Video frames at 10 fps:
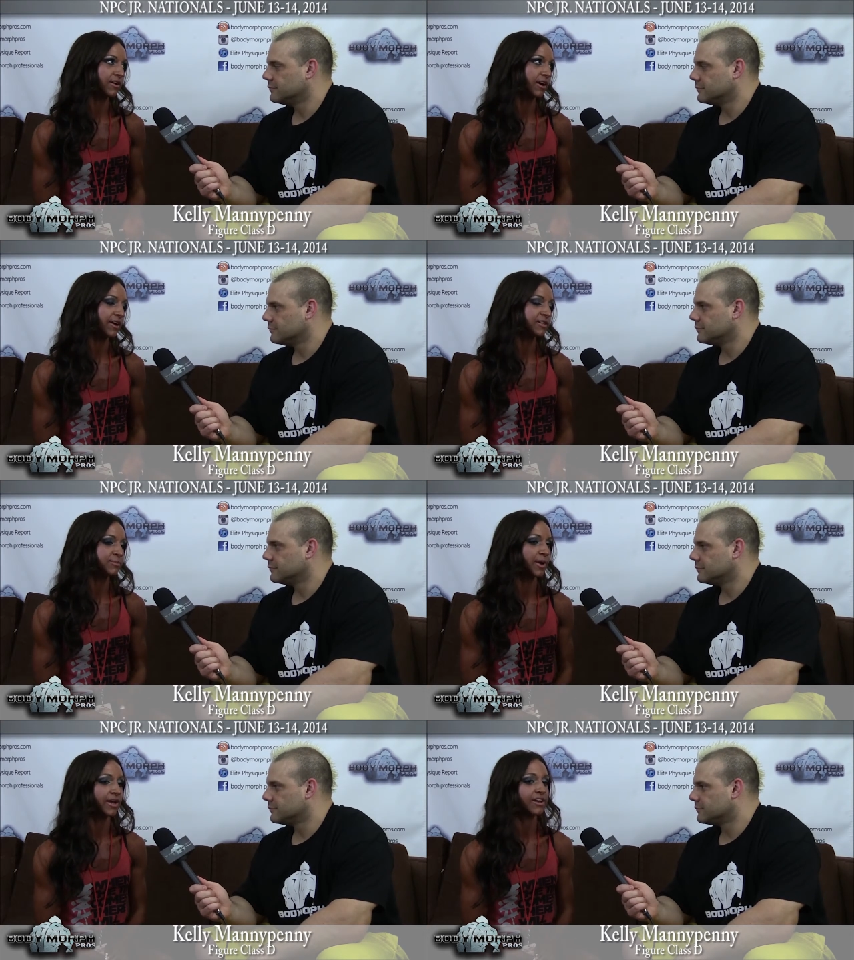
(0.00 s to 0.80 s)
Speaker 1: RX.
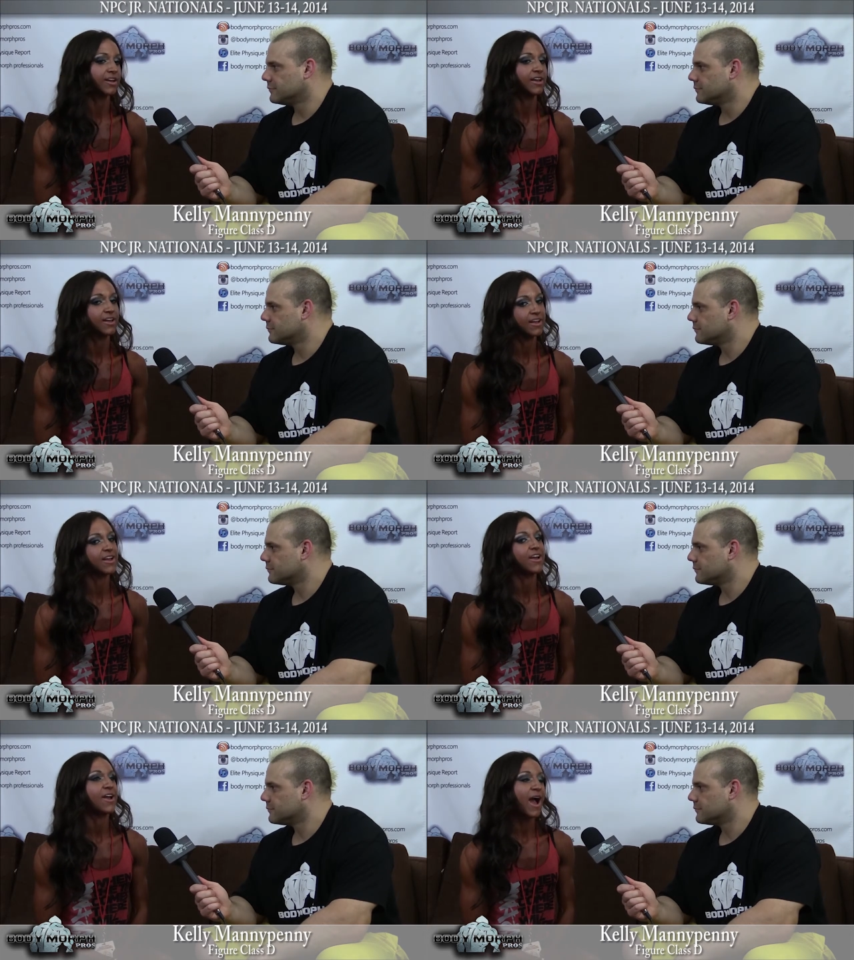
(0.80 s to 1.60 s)
But
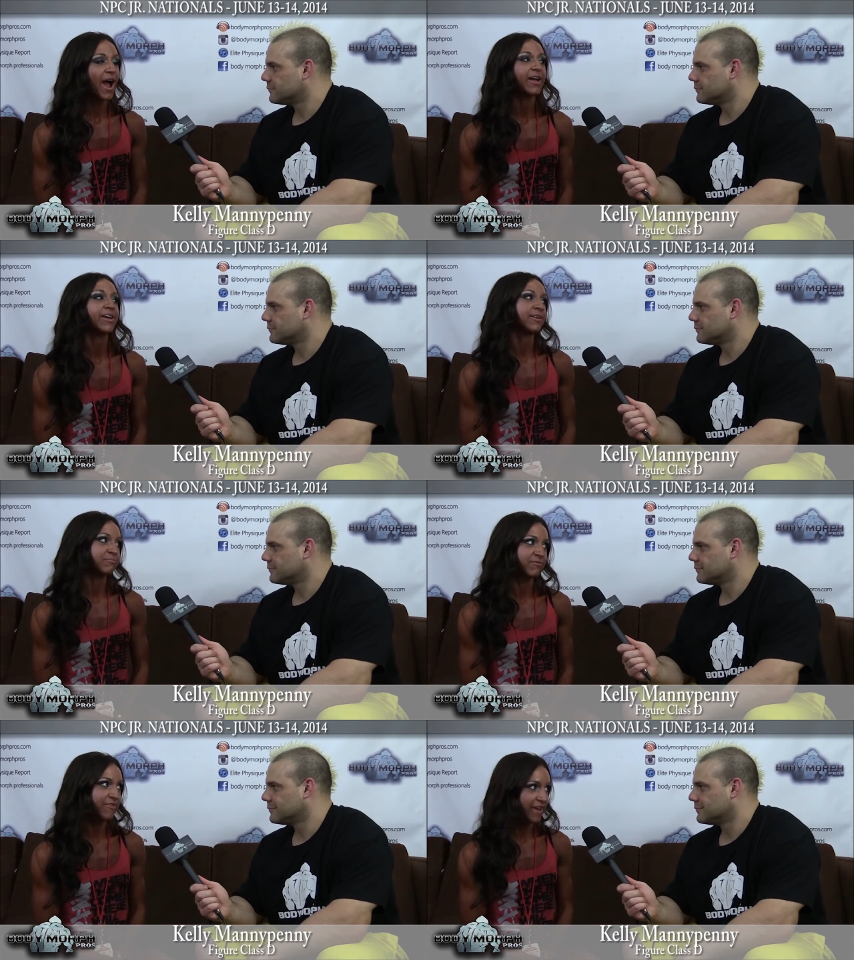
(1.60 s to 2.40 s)
I
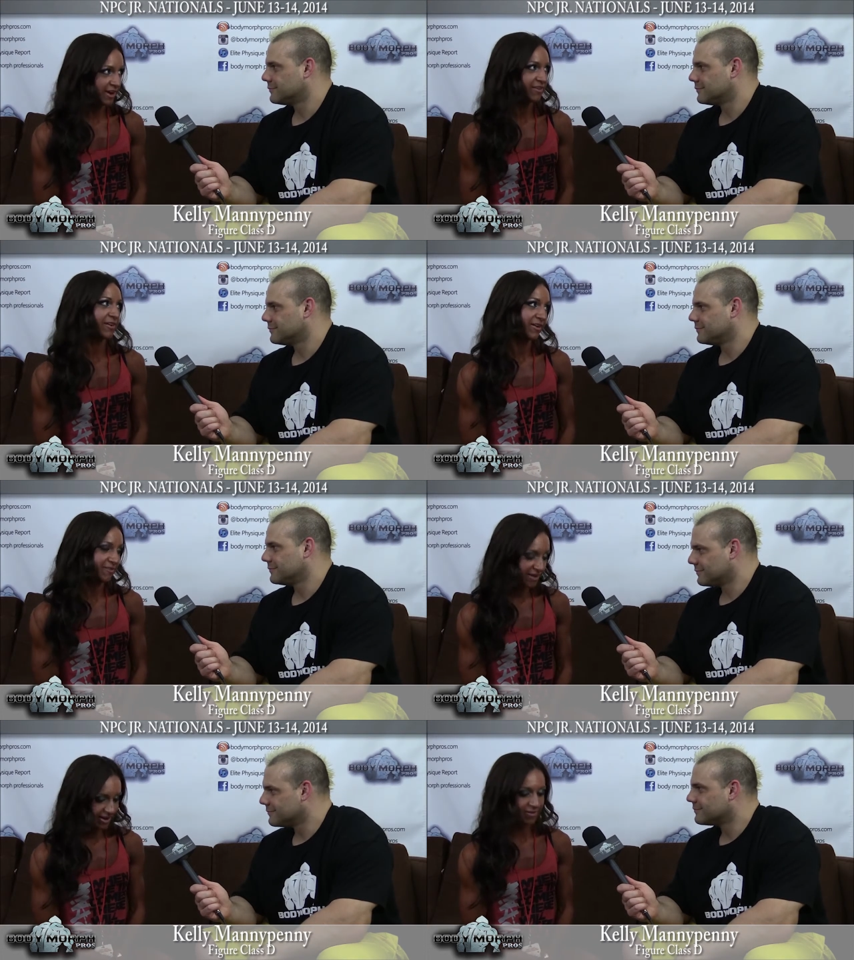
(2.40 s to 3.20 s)
am very, very,
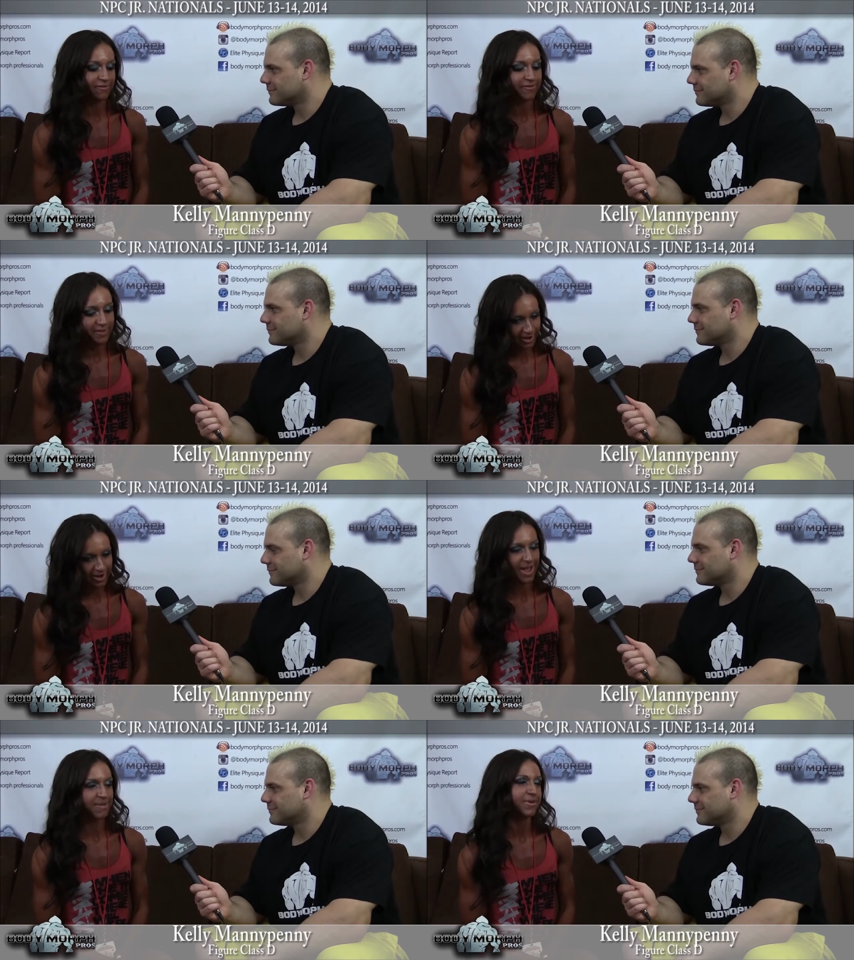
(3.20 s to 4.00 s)
very,
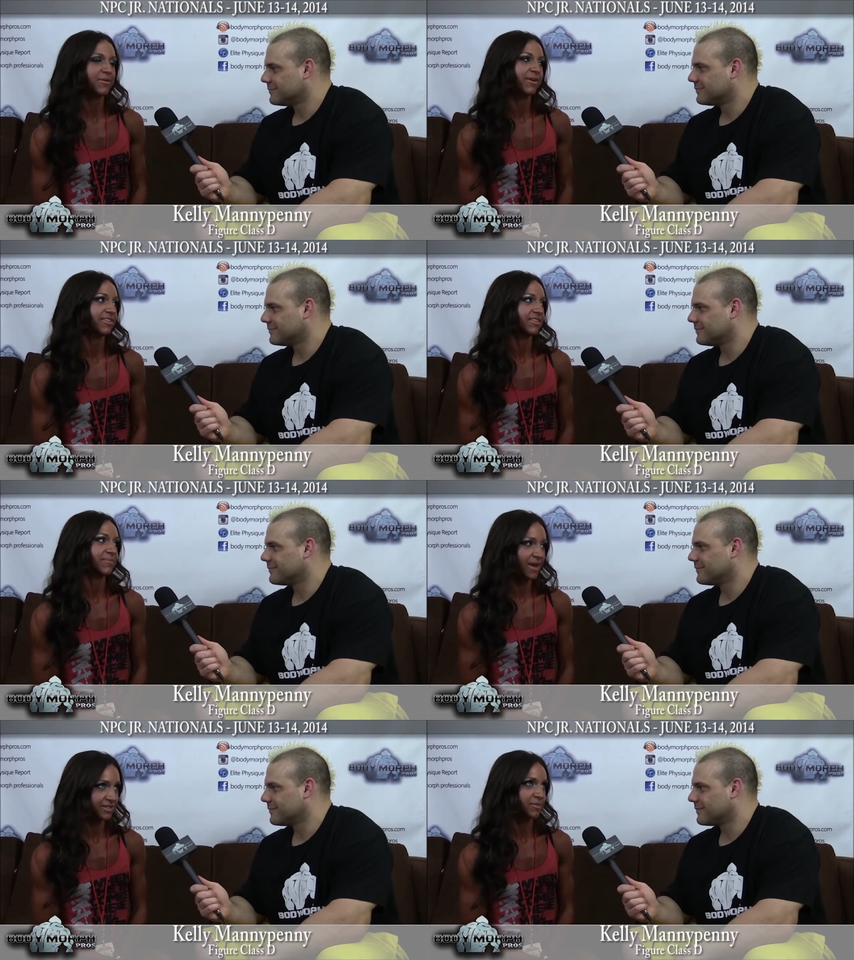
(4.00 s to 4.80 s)
very happy with
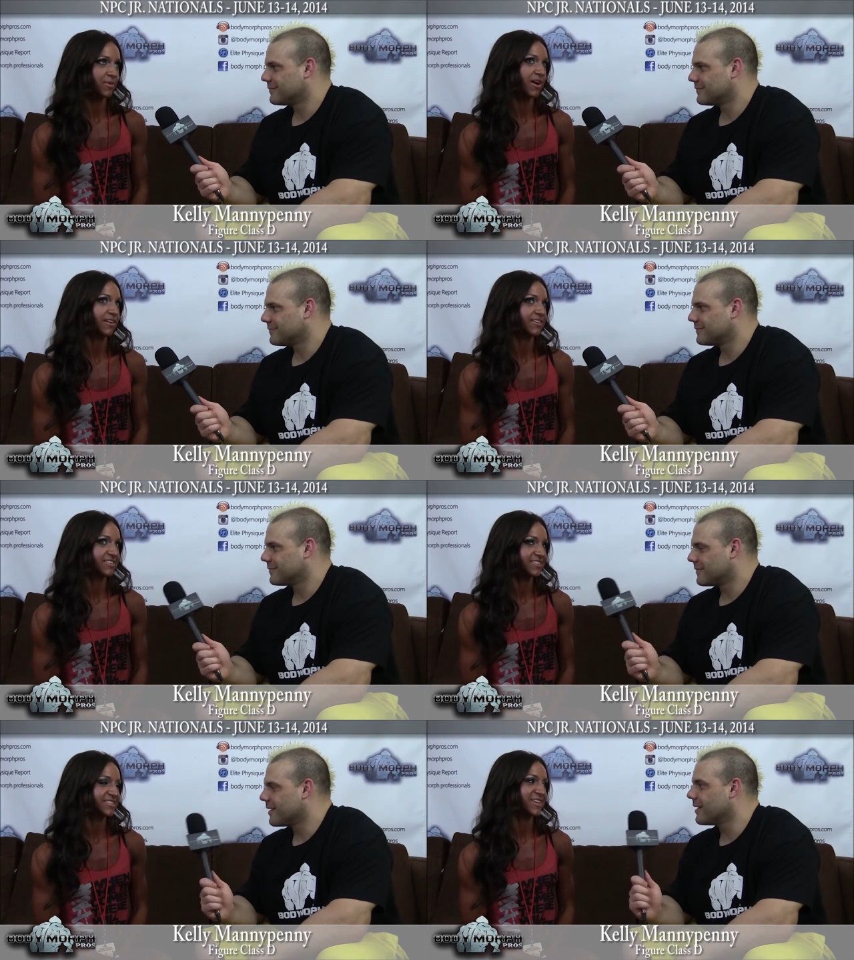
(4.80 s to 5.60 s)
the package I brought.
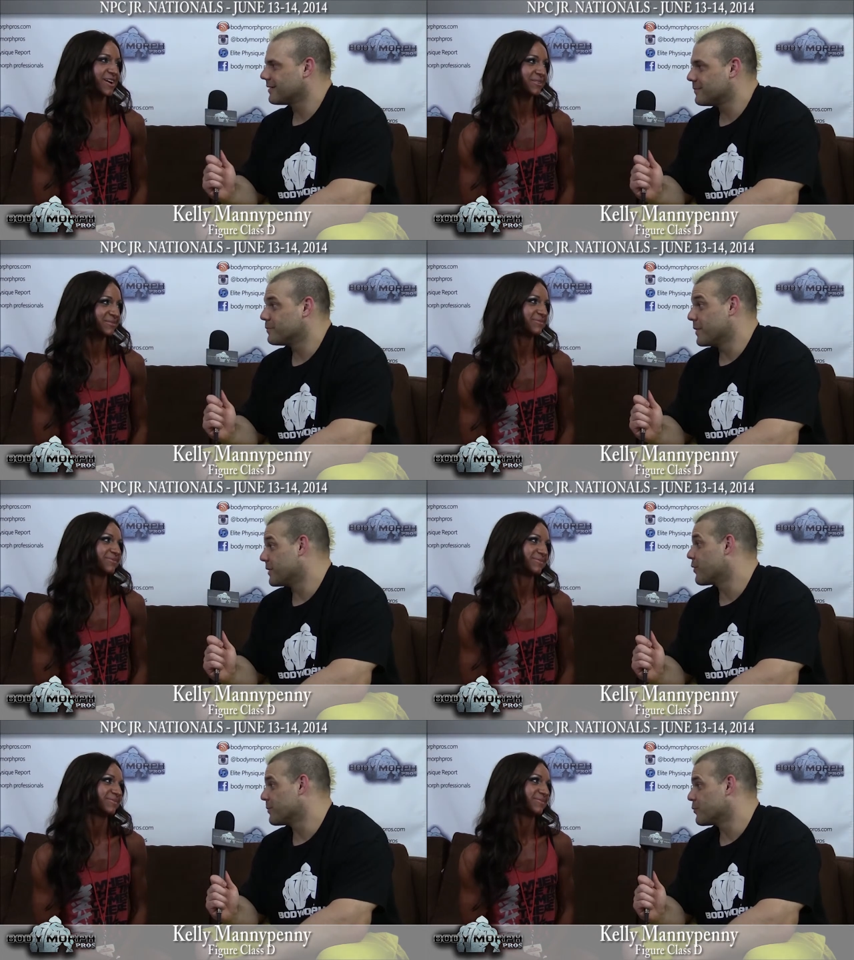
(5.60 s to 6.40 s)
Yeah, so.
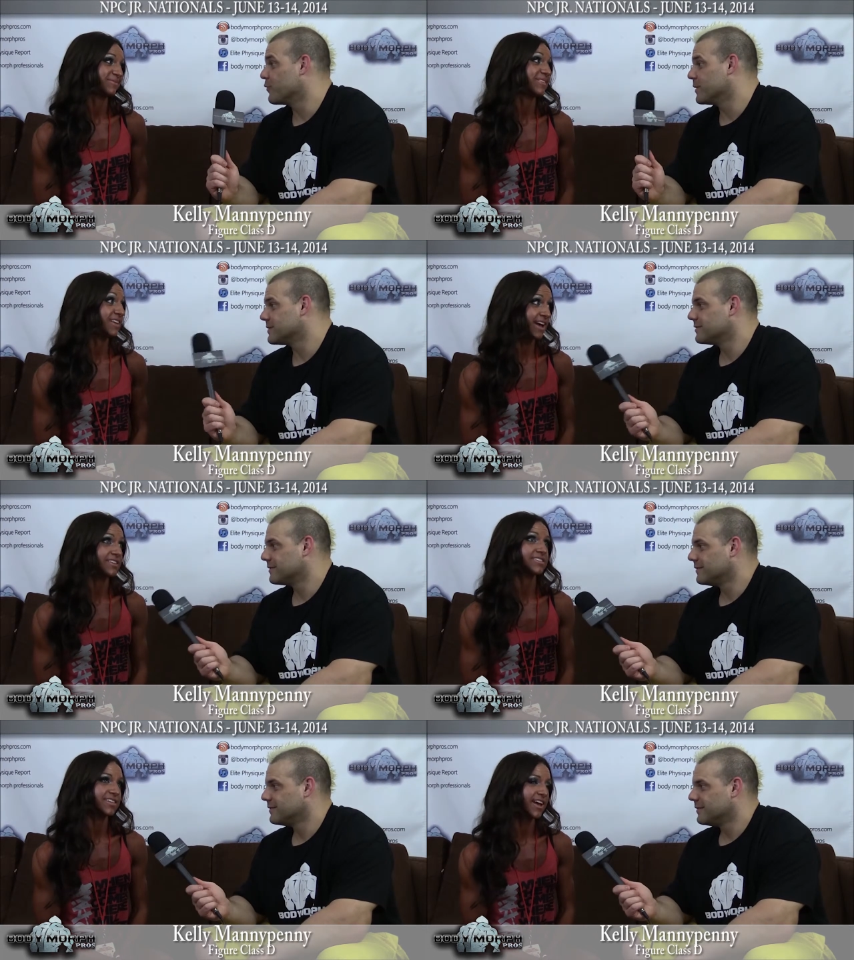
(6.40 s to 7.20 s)
Speaker 2: made great improvements.
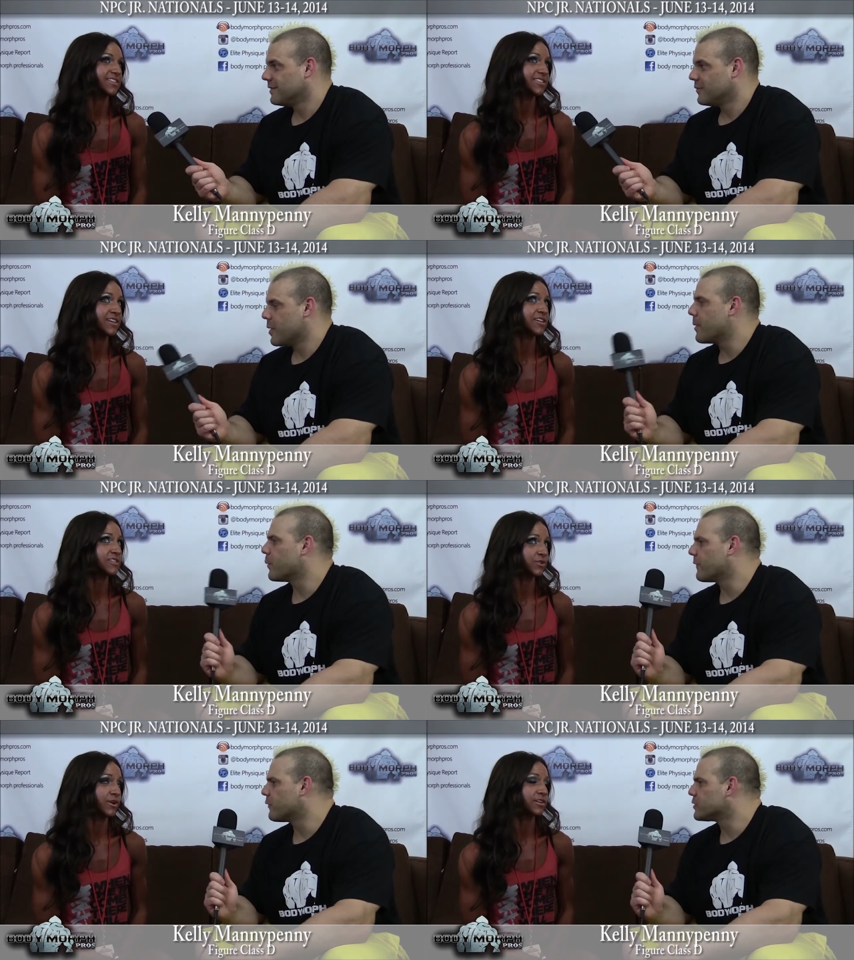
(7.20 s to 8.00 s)
Yes,
Speaker 1: yes. I
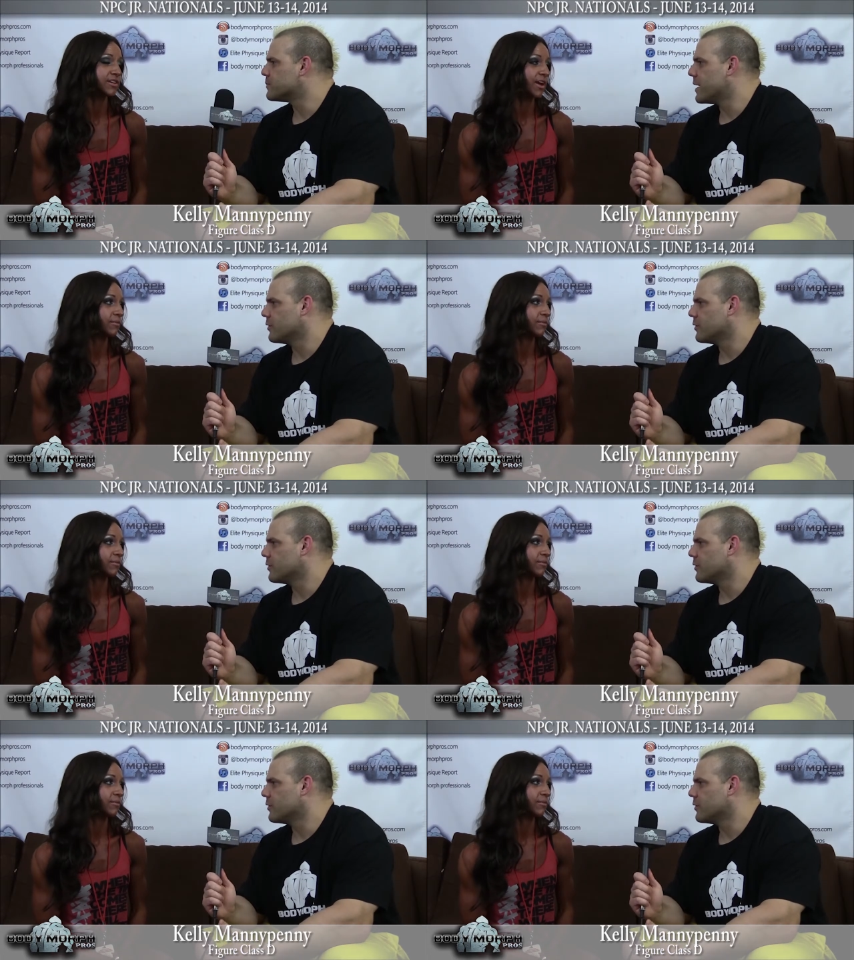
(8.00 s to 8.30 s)
remember when I
Speaker 2: first met